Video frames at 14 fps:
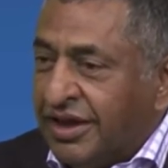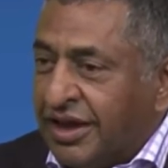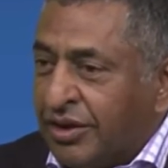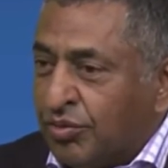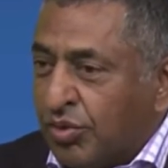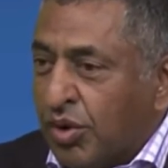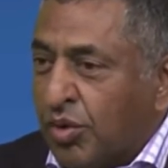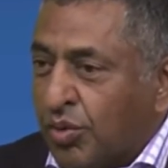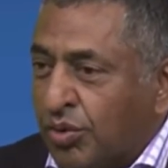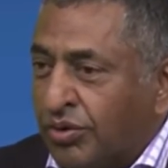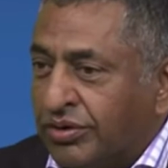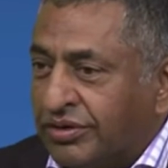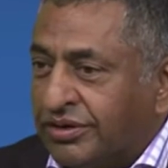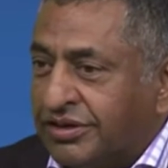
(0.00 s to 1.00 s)
and we
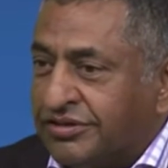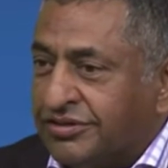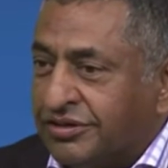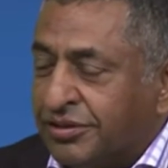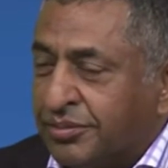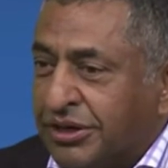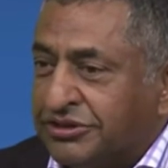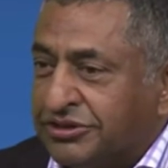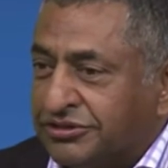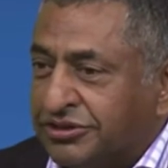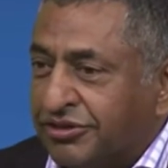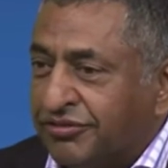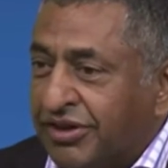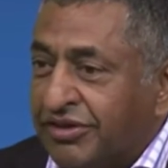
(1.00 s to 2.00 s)
awarded this on the basis
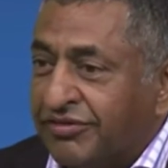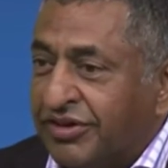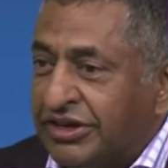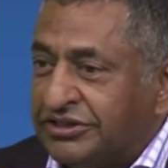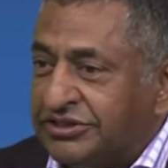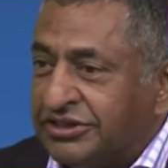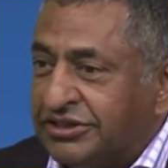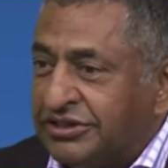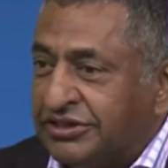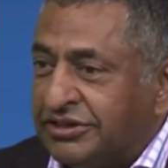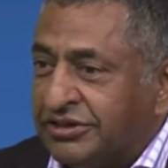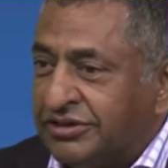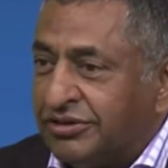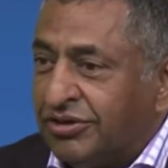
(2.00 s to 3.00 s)
of
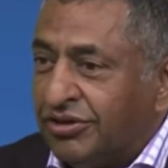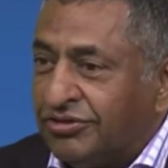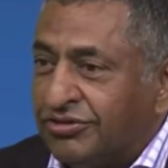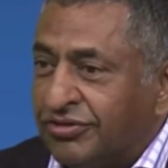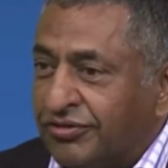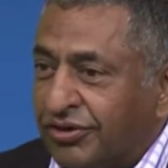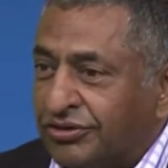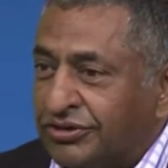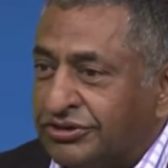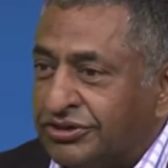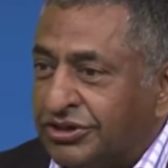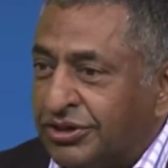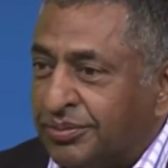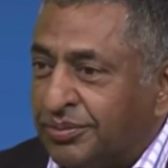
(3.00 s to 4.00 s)
innovation, on cost of
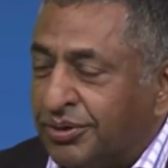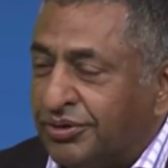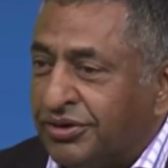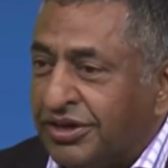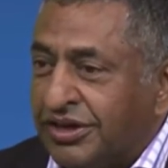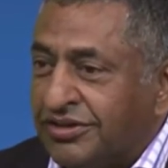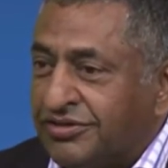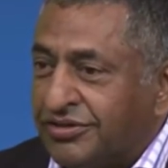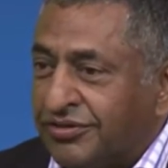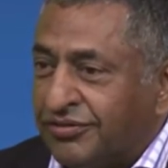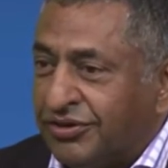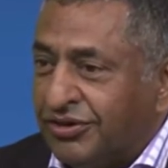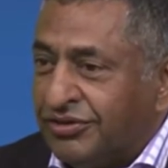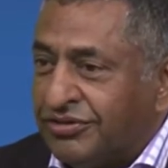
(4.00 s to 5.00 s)
ownership, on ease
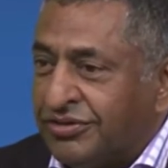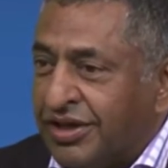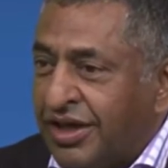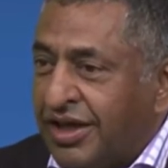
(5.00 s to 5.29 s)
of use,